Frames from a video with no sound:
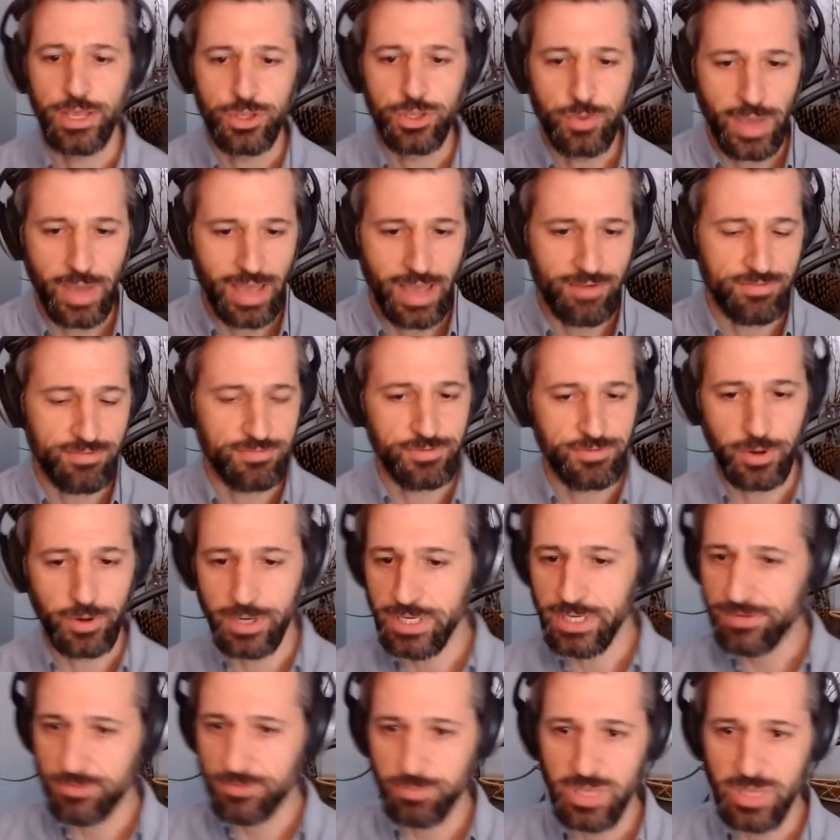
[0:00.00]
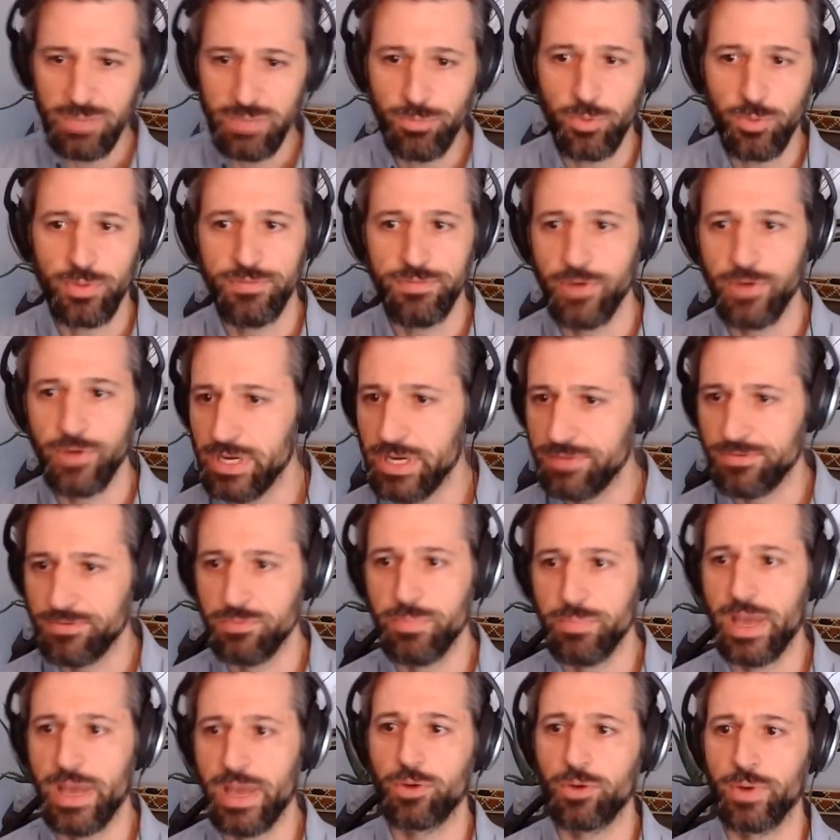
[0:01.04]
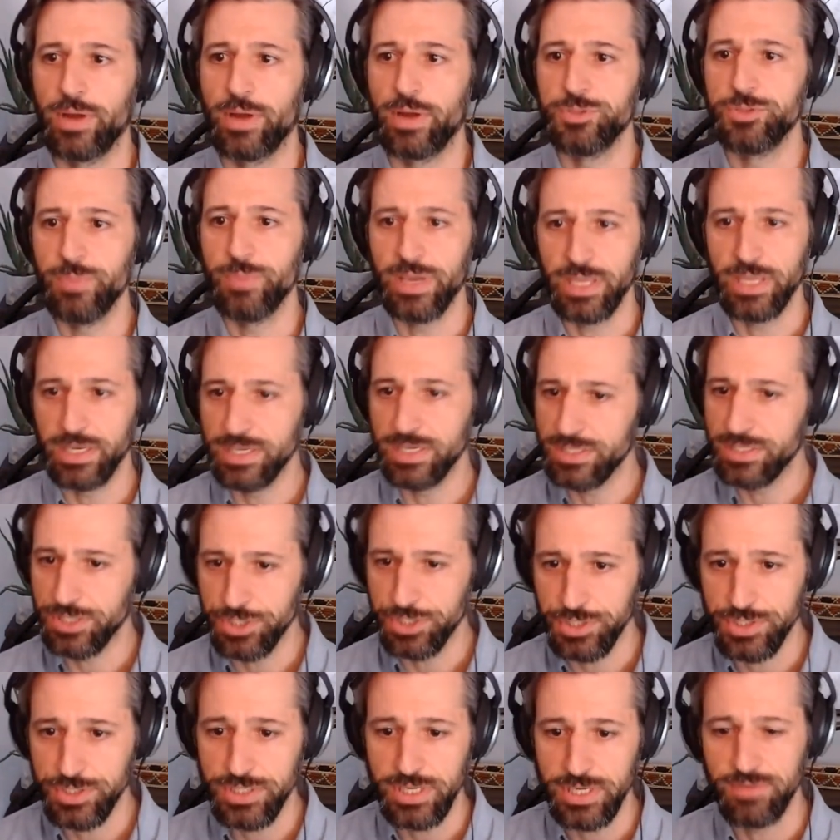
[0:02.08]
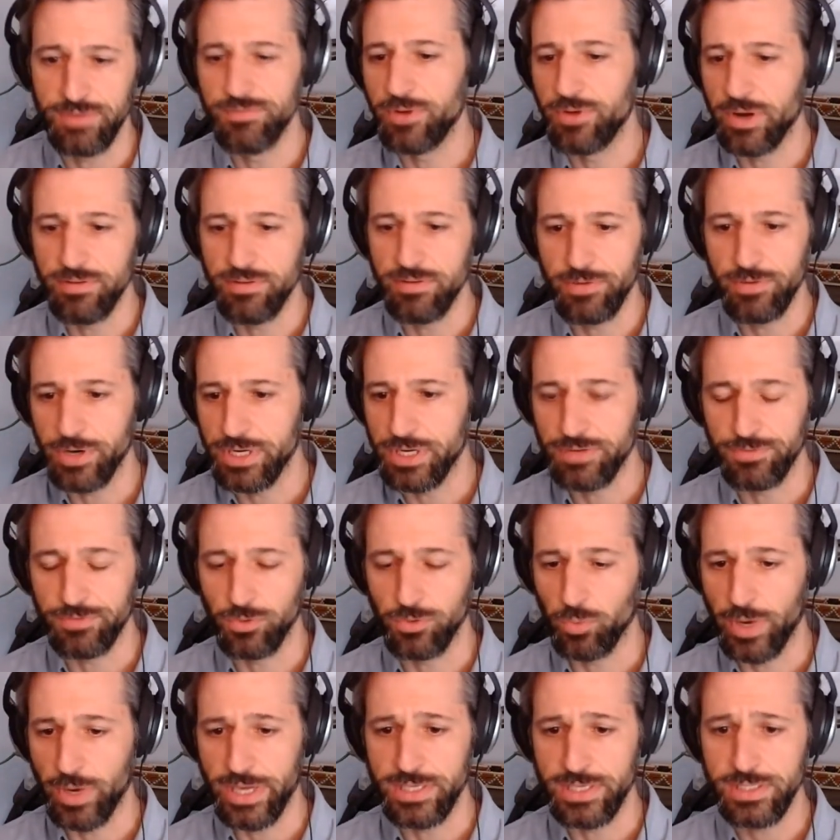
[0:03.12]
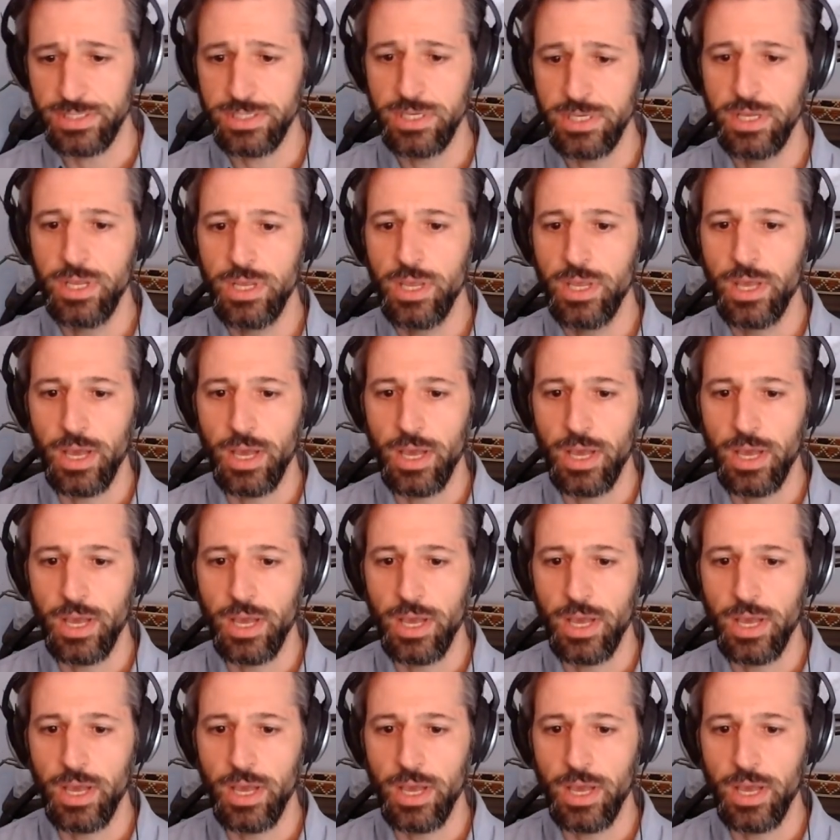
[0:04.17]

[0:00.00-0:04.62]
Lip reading: You have very different people with very different backgrounds making decisions in very, very different ways.